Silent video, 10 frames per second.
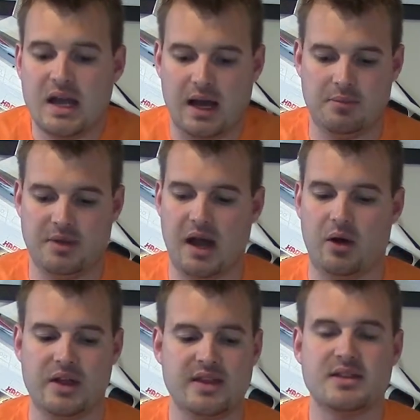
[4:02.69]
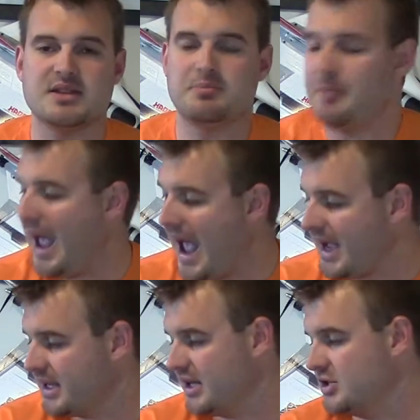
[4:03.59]
Now in this
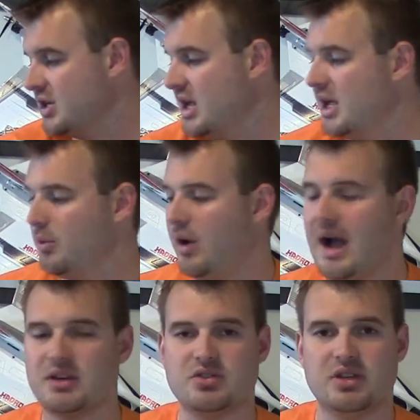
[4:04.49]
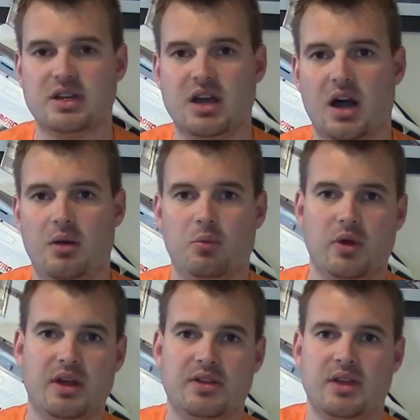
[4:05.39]
package, it will actually come
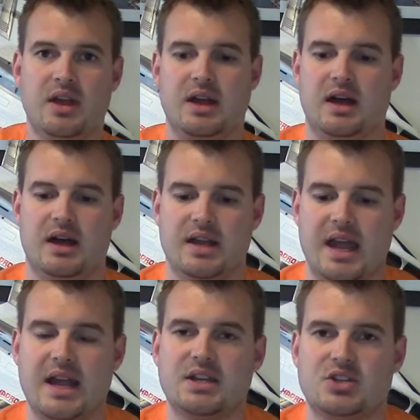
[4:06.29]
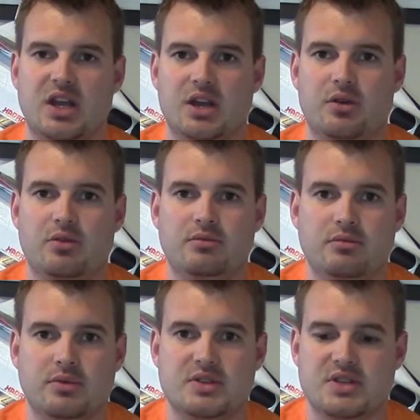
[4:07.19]
with an 8-channel
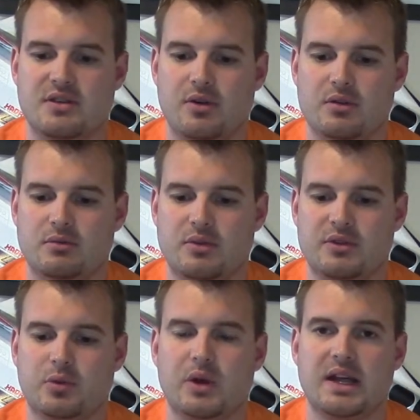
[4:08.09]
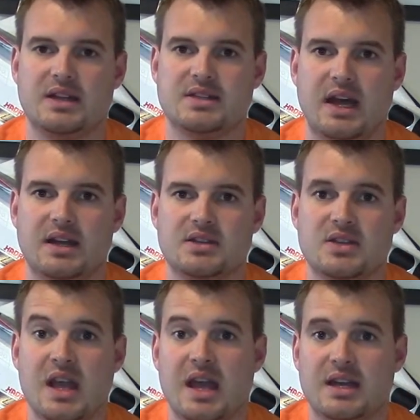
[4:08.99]
receiver with twin antennas,
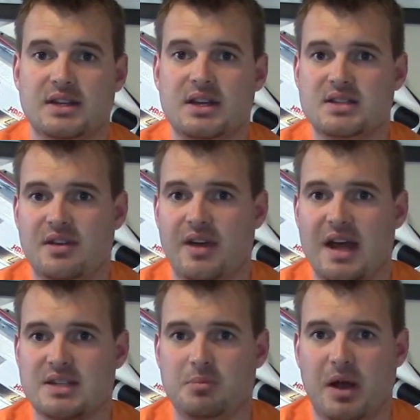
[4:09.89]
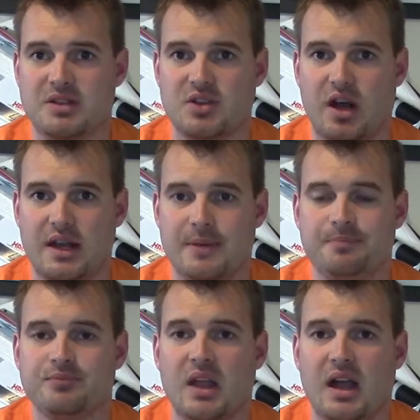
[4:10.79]
and it does have S-Bus on it.
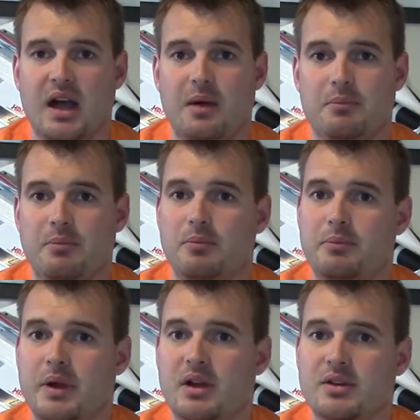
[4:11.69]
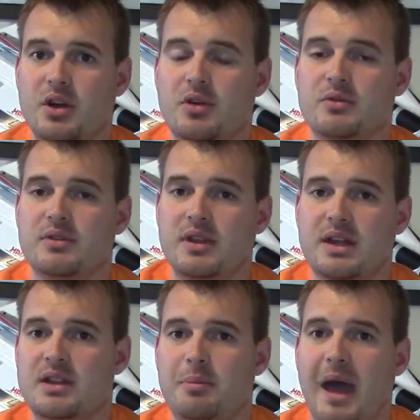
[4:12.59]
Note,
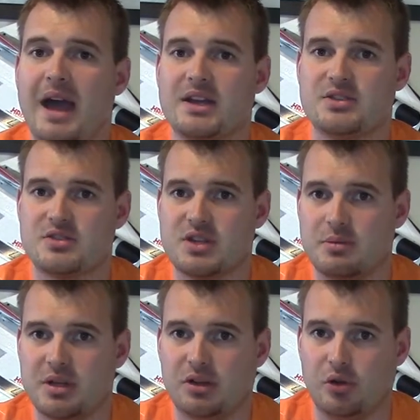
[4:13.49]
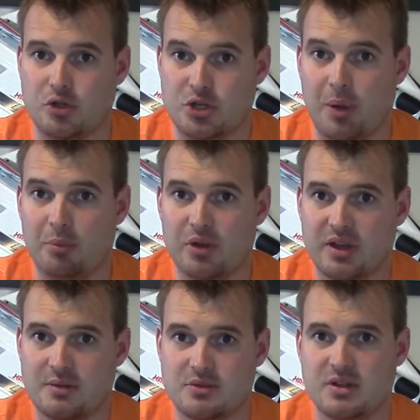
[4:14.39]
in the package there's going to be a little jumper that
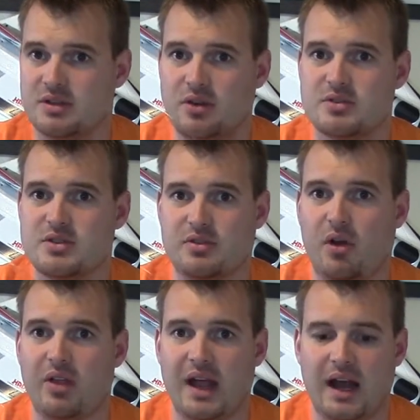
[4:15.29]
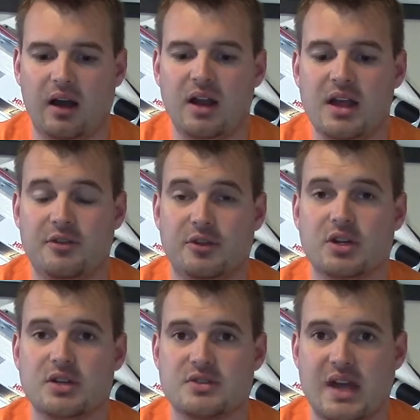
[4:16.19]
comes with it. Don't just throw that out. If you're
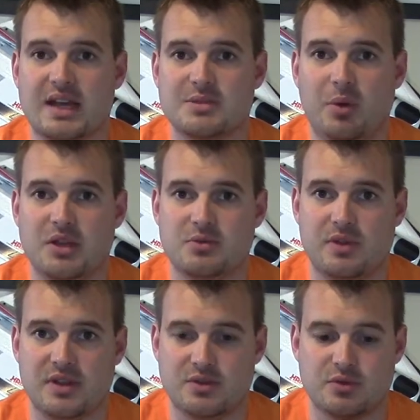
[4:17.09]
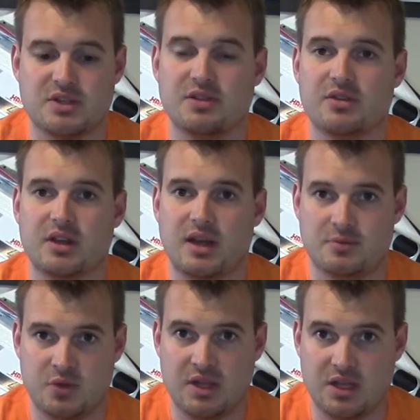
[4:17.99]
going to use S-Bus with this receiver that
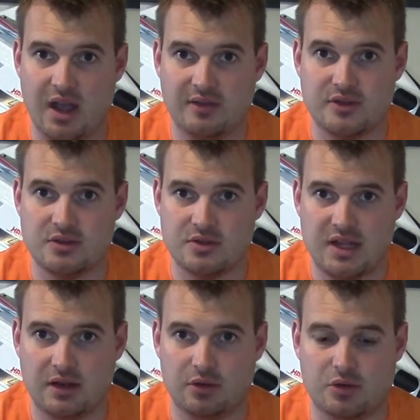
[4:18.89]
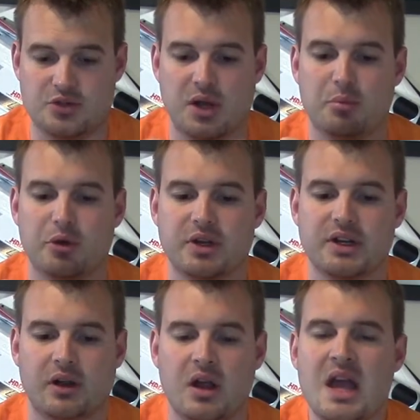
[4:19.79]
comes with it, you have to use that little jumper in
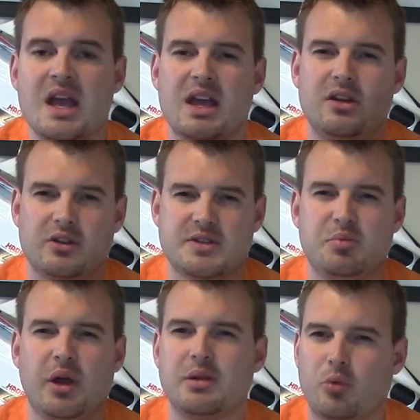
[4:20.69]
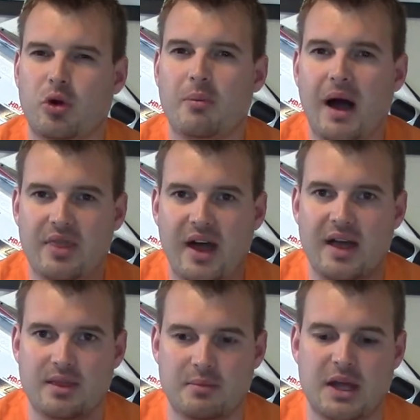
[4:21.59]
here. It'll explain more about that
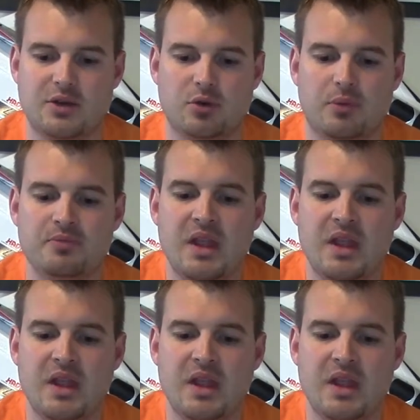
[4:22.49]
in the manual.